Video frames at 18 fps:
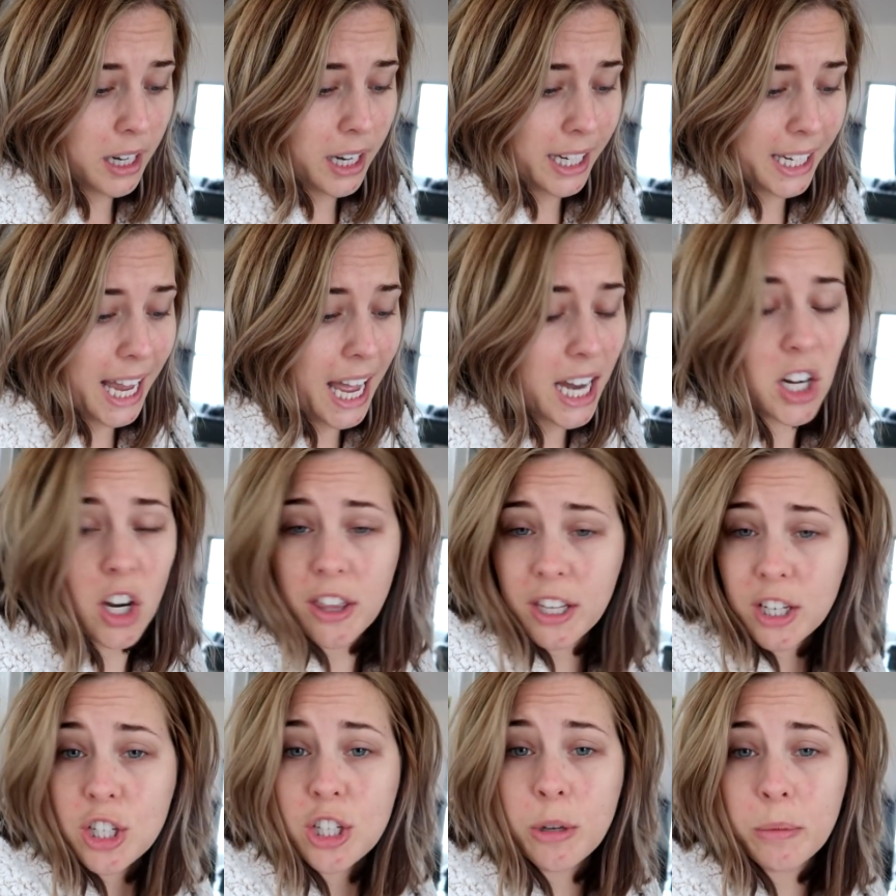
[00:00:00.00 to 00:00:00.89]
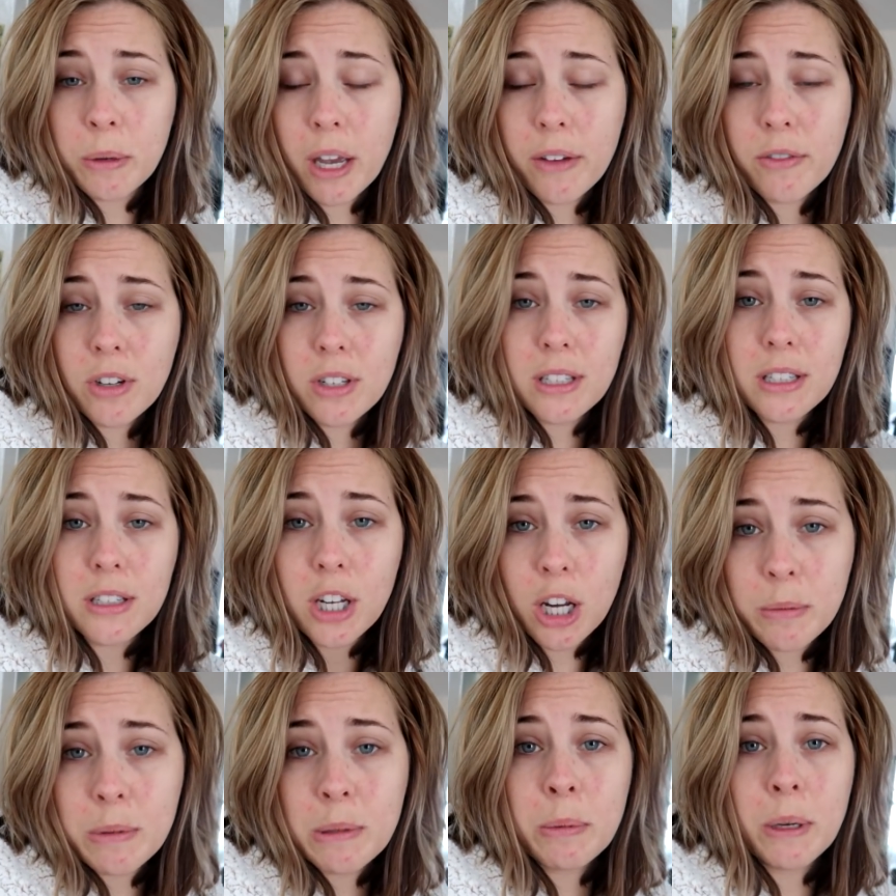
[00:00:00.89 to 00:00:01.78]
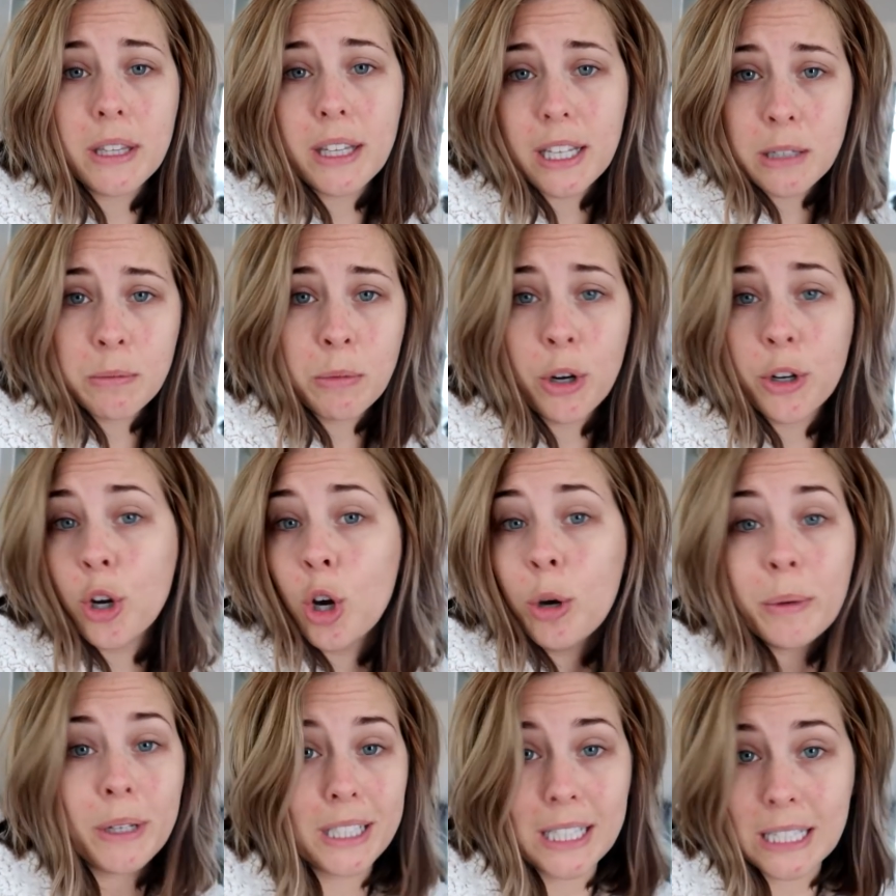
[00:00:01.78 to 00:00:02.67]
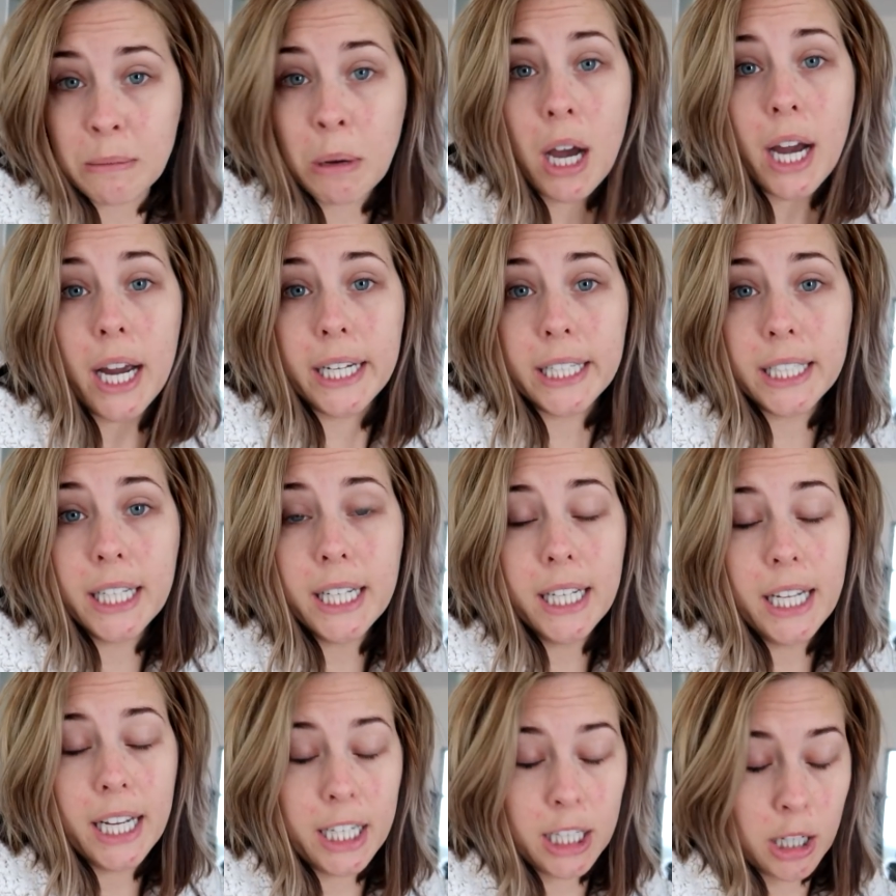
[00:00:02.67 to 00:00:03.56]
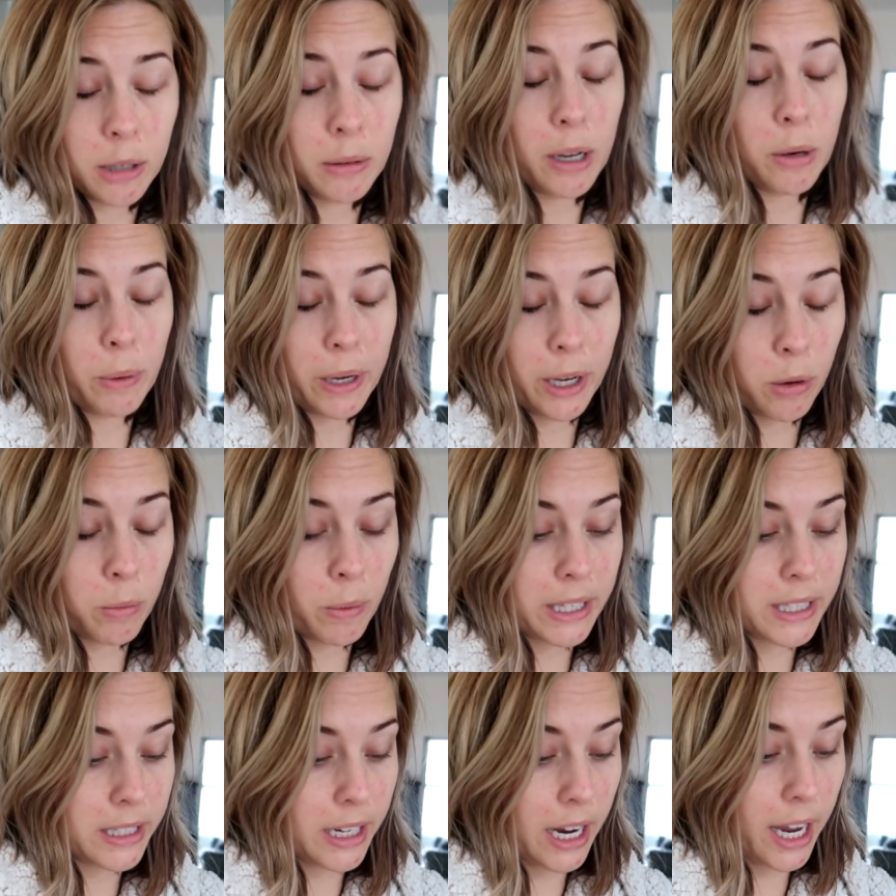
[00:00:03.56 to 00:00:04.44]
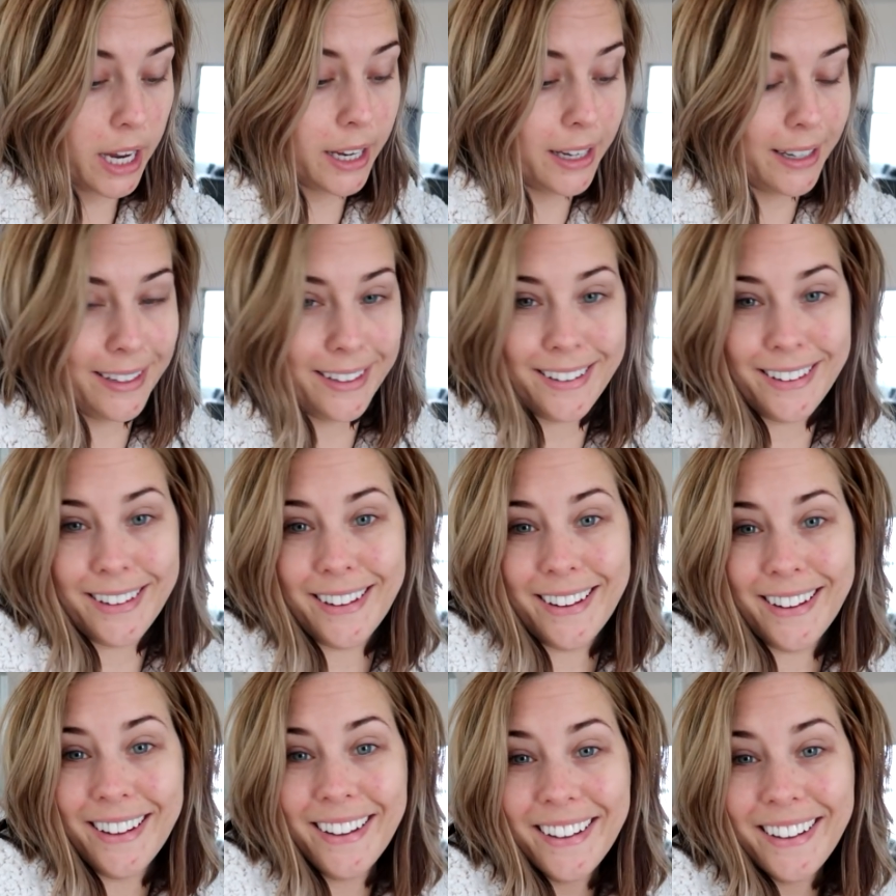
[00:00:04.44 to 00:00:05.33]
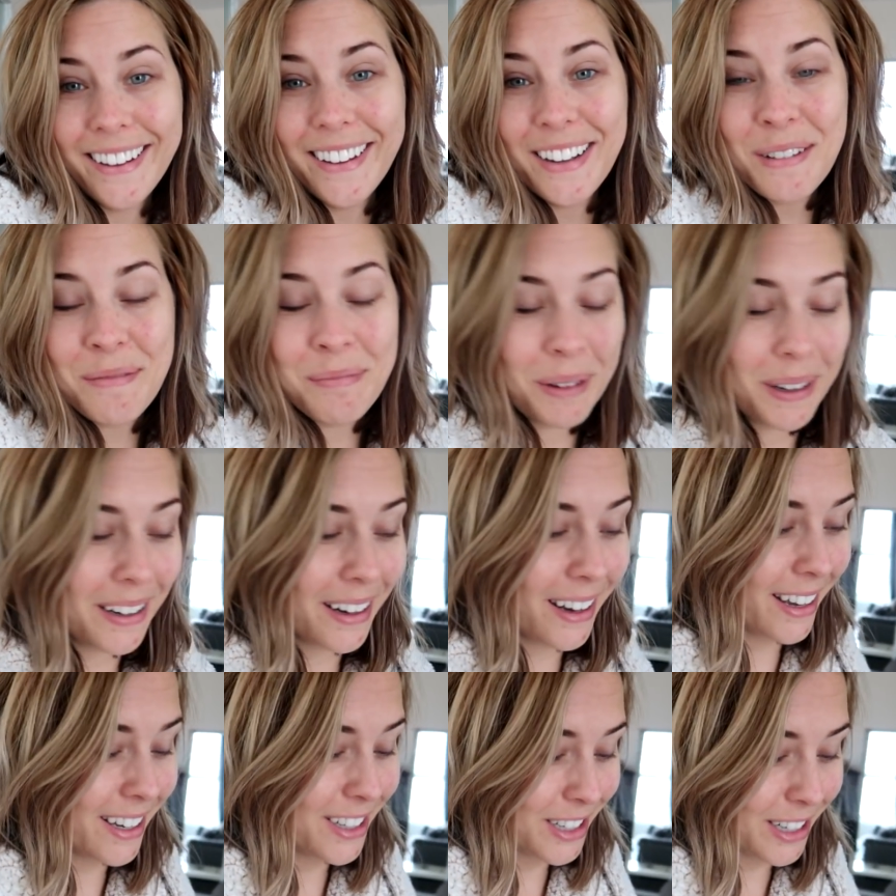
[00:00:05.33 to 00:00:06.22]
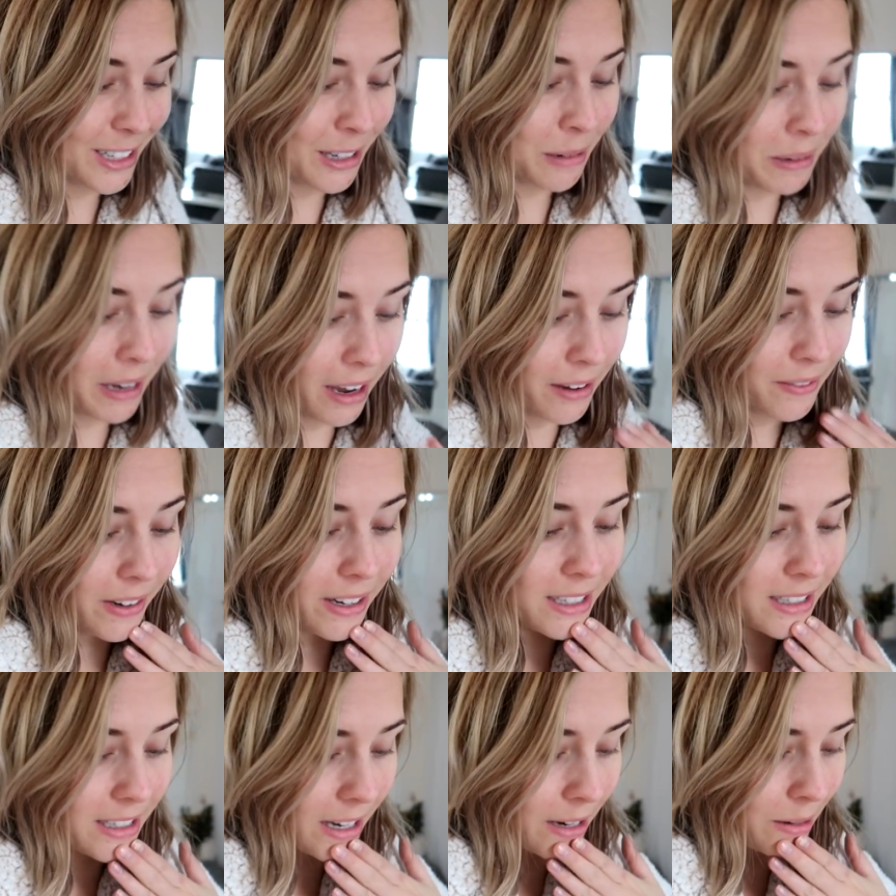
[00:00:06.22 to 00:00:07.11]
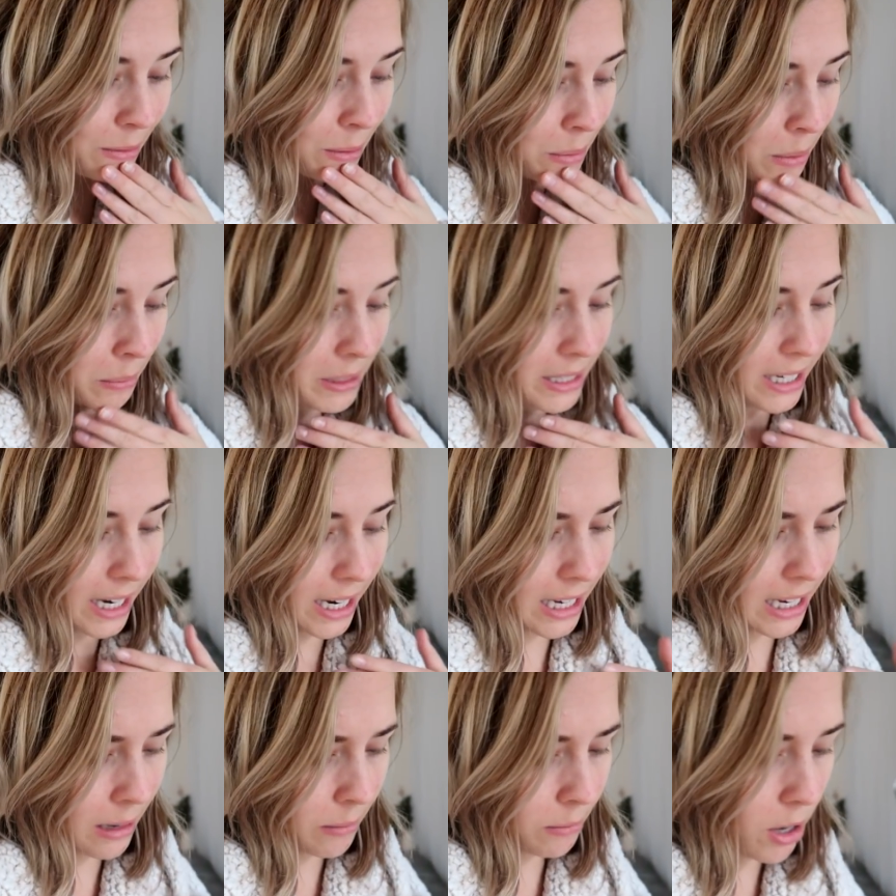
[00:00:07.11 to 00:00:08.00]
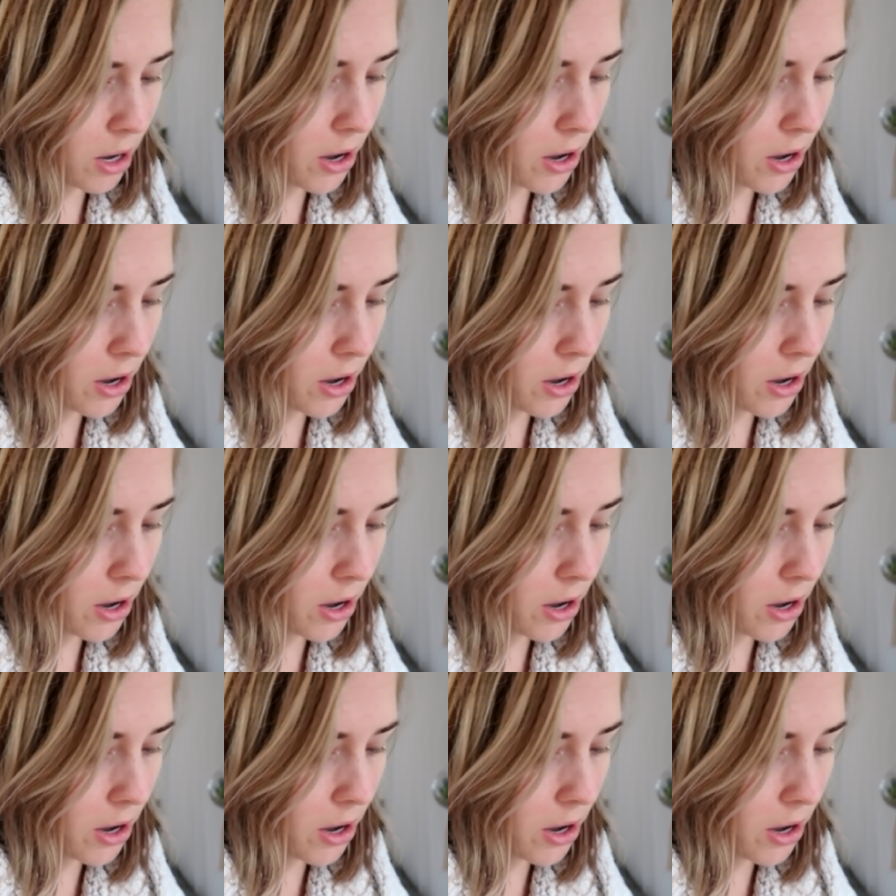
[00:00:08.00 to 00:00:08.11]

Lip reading: Again, I think she's coming over because it's Toby's birthday tomorrow, not because it's mine in a week on Wednesday. But she's coming over, so we'll probably take him.